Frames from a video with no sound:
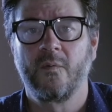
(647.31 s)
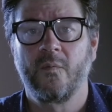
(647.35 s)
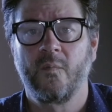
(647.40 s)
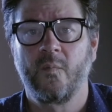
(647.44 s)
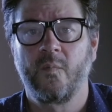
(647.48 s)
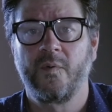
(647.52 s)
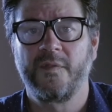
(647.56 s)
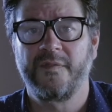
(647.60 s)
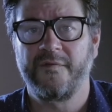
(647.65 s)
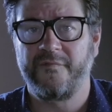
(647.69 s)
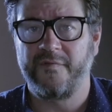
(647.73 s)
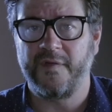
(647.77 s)

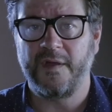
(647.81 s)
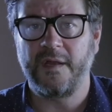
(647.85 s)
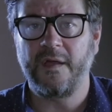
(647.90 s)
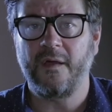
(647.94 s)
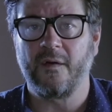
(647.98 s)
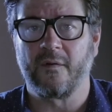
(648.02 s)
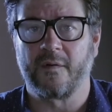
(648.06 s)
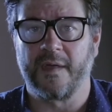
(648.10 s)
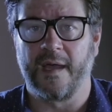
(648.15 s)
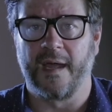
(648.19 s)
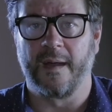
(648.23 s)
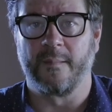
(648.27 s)
with a
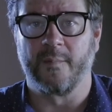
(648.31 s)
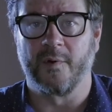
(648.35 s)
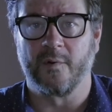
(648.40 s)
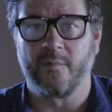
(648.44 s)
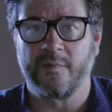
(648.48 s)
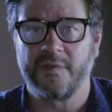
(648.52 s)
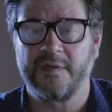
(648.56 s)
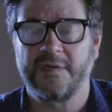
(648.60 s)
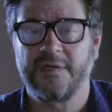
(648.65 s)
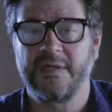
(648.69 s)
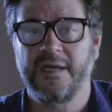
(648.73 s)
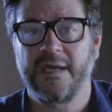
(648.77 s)
video camera,
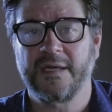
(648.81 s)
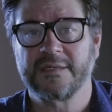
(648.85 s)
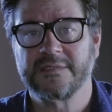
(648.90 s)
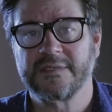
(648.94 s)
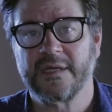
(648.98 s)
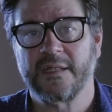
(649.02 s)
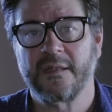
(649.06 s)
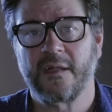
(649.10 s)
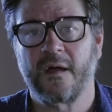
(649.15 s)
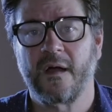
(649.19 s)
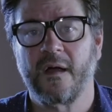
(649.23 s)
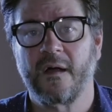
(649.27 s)
with a
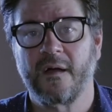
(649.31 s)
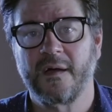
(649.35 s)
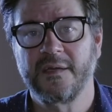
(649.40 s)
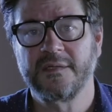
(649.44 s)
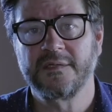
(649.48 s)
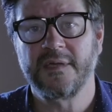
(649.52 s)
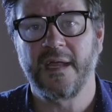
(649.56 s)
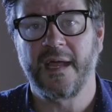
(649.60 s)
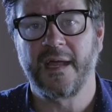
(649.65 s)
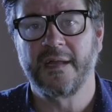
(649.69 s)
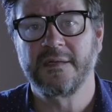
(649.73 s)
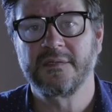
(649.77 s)
DSLR,
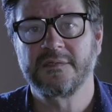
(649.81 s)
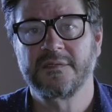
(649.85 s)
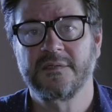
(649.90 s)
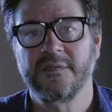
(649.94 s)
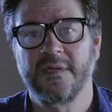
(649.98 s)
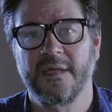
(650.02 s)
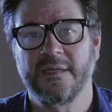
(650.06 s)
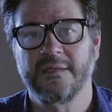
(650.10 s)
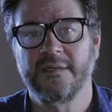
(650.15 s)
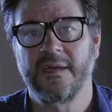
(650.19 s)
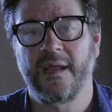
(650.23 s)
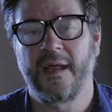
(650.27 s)

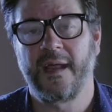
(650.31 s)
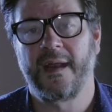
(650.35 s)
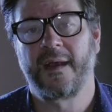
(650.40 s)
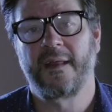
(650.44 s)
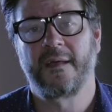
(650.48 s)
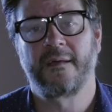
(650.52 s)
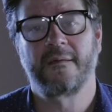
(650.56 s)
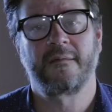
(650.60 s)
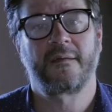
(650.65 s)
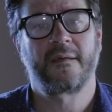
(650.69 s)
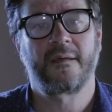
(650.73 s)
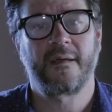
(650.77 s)
and
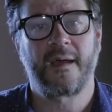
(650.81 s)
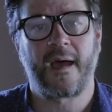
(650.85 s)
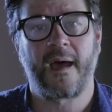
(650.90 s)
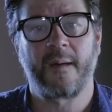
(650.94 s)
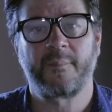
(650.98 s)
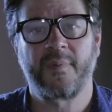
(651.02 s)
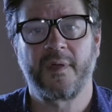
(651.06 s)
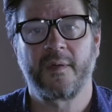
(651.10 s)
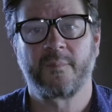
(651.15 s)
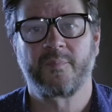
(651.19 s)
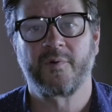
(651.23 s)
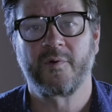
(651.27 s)
a
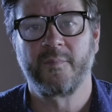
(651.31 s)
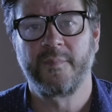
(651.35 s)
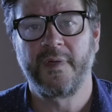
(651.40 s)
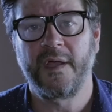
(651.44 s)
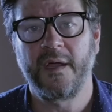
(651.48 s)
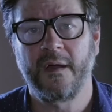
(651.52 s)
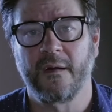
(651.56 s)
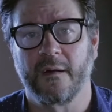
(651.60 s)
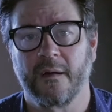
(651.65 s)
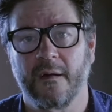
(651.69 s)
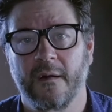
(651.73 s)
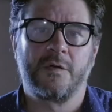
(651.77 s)
copy of
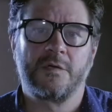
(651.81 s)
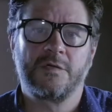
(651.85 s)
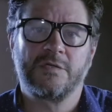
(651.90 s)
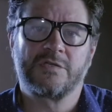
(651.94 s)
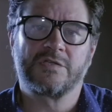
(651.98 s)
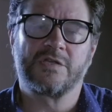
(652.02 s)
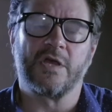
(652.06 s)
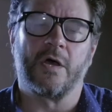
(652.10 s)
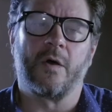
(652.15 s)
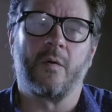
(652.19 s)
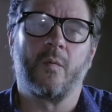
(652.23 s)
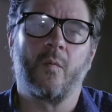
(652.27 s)
Premiere.
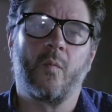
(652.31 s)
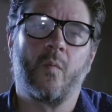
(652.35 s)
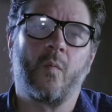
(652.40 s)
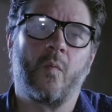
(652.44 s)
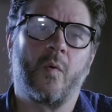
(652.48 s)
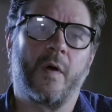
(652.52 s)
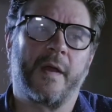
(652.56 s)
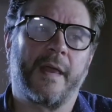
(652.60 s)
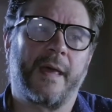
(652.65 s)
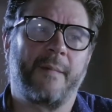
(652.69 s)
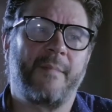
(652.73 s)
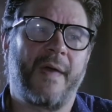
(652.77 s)
So
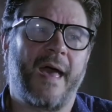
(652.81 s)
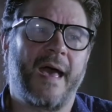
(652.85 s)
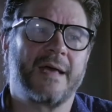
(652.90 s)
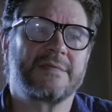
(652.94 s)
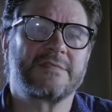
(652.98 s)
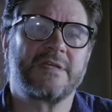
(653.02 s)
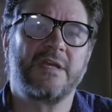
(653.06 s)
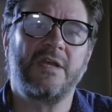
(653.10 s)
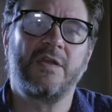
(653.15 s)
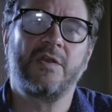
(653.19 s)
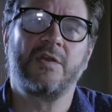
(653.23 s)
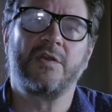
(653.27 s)
what I'm
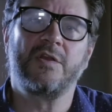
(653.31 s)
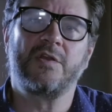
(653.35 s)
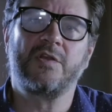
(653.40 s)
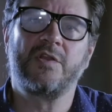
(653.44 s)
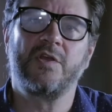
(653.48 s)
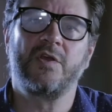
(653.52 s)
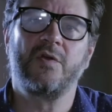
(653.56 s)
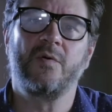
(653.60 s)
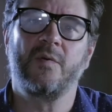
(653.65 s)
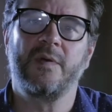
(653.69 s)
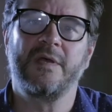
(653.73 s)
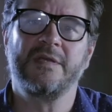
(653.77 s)
asking you to
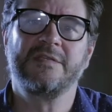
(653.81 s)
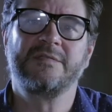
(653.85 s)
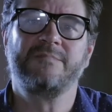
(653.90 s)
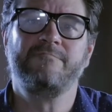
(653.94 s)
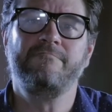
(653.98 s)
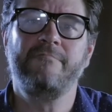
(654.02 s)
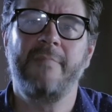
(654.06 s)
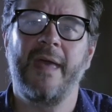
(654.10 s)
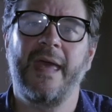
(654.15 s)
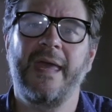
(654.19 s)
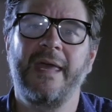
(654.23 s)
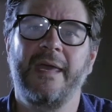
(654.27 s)
do is
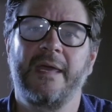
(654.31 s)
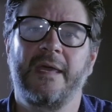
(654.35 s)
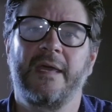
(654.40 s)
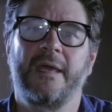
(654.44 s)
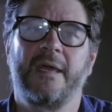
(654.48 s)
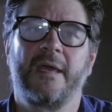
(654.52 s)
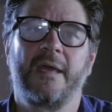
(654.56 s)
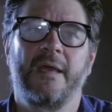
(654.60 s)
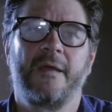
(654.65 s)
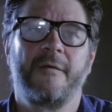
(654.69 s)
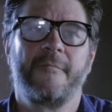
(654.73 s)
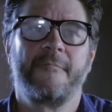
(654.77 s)
make
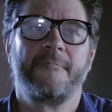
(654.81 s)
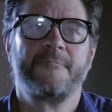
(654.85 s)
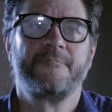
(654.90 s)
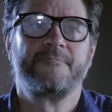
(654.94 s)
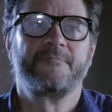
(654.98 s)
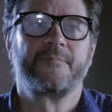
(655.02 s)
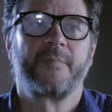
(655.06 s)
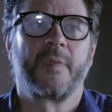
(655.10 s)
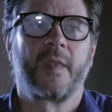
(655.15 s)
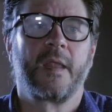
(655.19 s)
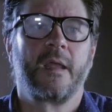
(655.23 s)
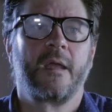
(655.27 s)

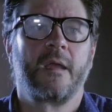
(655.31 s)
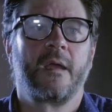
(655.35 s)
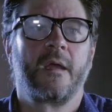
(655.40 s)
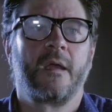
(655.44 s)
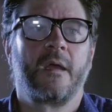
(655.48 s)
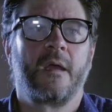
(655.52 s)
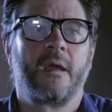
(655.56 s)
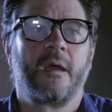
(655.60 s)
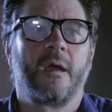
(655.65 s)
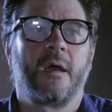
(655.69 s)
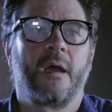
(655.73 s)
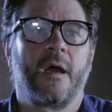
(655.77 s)

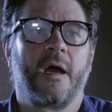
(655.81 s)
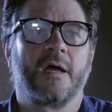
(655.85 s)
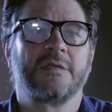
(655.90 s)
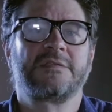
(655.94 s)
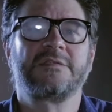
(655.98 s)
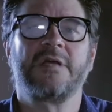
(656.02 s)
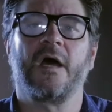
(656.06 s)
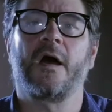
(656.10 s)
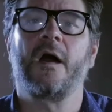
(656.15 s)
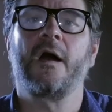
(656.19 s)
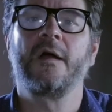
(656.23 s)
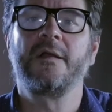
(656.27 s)
a
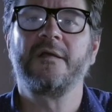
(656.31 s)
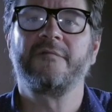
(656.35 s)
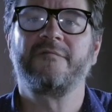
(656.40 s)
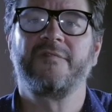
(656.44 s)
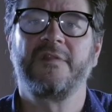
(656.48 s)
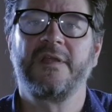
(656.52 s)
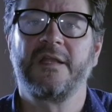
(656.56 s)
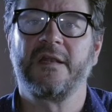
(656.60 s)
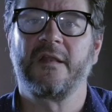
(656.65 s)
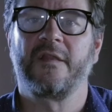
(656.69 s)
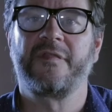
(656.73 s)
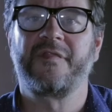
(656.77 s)
ton of
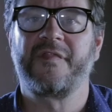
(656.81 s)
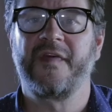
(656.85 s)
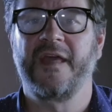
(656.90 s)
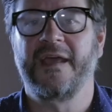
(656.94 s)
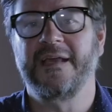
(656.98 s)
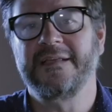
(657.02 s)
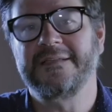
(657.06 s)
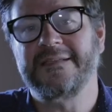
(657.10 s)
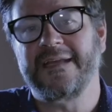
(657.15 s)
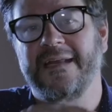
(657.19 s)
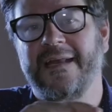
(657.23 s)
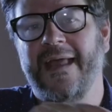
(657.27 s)
little
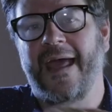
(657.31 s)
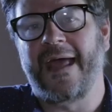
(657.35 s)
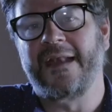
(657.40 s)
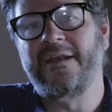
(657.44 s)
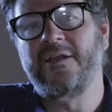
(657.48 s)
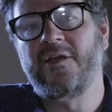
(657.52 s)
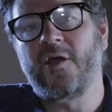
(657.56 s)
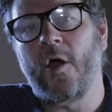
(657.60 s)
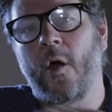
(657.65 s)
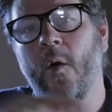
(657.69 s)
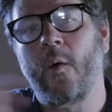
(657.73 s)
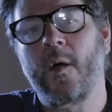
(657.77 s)
things
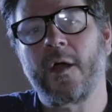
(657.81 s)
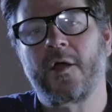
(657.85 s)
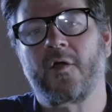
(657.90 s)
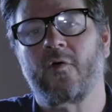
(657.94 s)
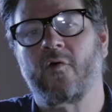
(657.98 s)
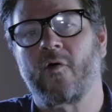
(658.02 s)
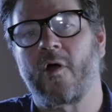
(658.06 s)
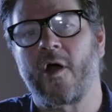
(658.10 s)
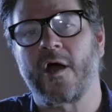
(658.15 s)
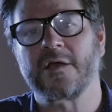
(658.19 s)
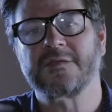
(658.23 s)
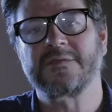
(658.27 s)
and go
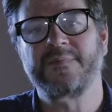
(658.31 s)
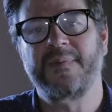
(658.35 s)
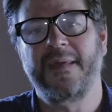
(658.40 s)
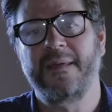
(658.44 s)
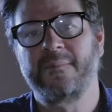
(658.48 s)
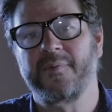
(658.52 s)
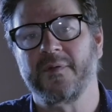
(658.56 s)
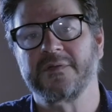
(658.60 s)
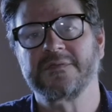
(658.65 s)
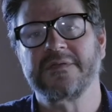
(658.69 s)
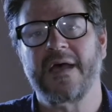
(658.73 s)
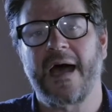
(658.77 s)
across
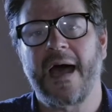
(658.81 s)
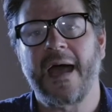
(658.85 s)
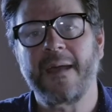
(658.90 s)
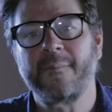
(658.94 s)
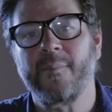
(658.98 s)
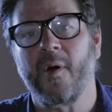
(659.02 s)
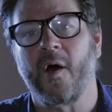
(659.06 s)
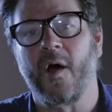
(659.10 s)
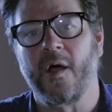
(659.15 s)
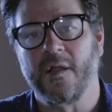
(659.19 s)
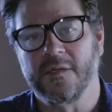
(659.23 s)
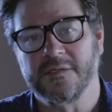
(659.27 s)
people's
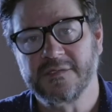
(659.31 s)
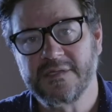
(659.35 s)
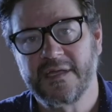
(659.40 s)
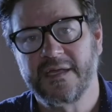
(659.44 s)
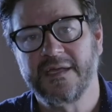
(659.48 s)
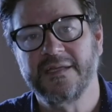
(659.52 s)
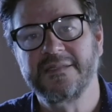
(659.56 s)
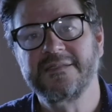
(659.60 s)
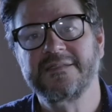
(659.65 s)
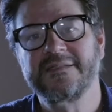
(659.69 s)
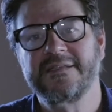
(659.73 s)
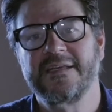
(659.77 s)
eyeballs
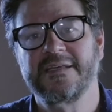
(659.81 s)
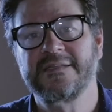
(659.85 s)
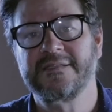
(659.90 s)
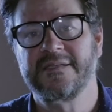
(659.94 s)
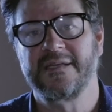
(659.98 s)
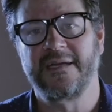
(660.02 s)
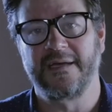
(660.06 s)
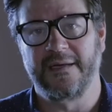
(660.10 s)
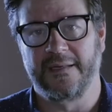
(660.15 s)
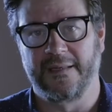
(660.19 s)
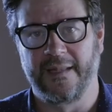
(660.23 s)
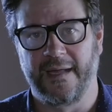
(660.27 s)

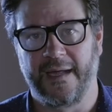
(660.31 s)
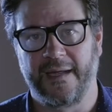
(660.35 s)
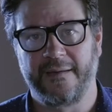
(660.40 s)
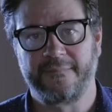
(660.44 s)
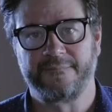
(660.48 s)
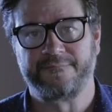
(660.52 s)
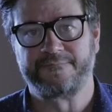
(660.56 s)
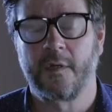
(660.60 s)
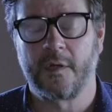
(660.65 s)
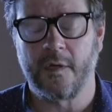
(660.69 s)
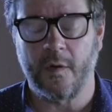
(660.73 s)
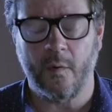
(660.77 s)
consistently.
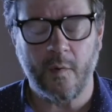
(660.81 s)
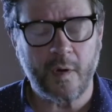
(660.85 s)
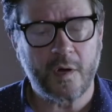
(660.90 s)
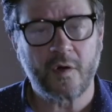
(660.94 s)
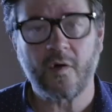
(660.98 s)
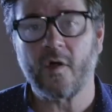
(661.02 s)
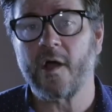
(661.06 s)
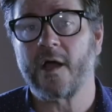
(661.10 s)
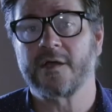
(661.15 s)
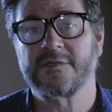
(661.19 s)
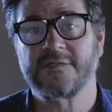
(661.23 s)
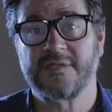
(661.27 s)
Go
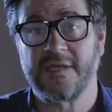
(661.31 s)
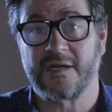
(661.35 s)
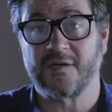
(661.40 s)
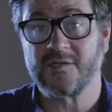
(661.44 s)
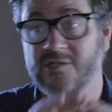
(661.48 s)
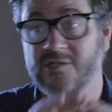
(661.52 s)
across their